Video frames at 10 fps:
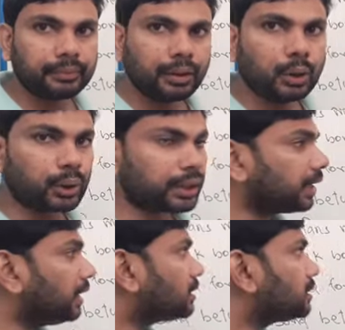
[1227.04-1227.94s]

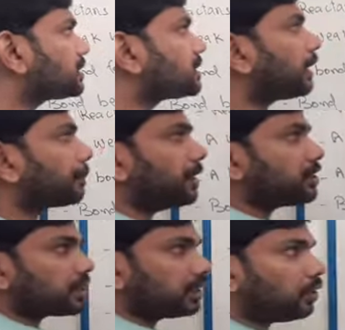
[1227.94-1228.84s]
Okay, these are
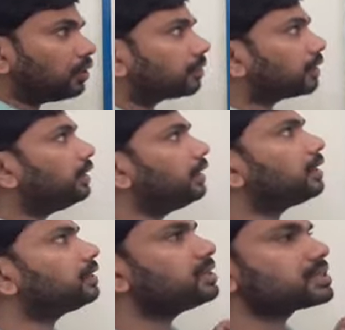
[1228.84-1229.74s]
mentioned over
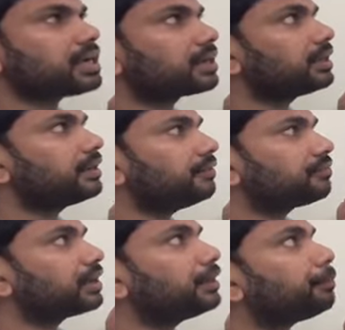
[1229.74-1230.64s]
here. These are the
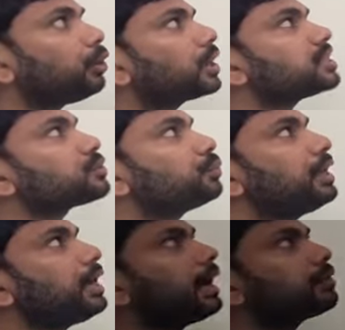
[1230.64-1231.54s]
different points
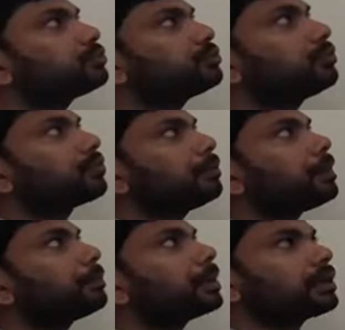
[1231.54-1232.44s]
we have to
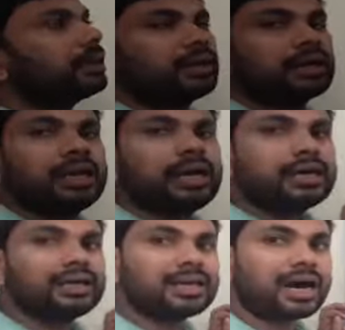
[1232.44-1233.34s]
remember
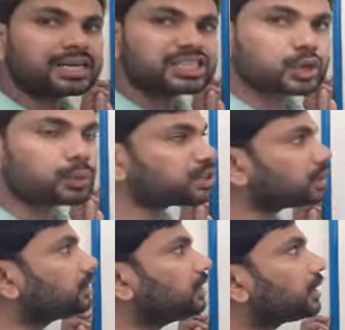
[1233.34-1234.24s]
here in
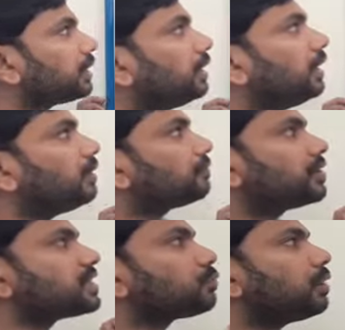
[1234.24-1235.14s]
adsorption theory.
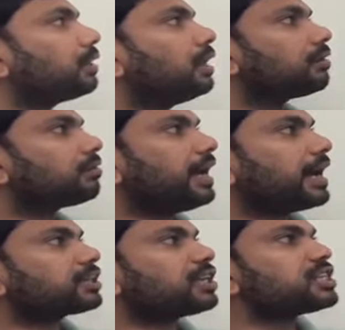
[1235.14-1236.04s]
First one,
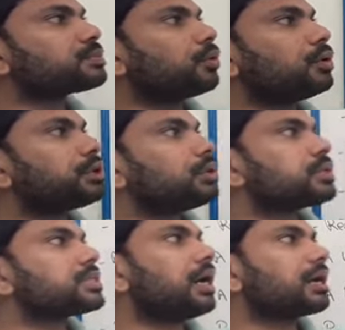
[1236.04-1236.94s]
reactants
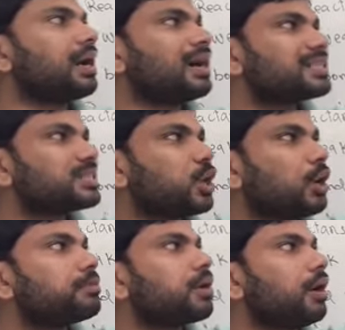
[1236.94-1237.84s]
molecules are
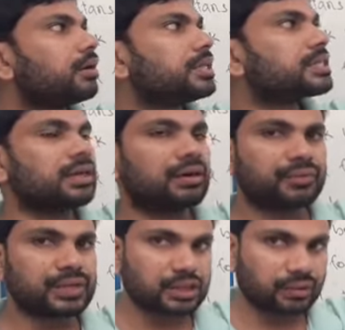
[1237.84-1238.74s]
adsorbed on the
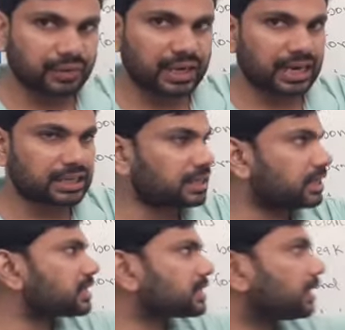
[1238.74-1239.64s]
surface of
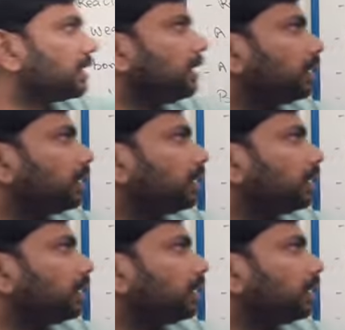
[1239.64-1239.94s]
catalyst.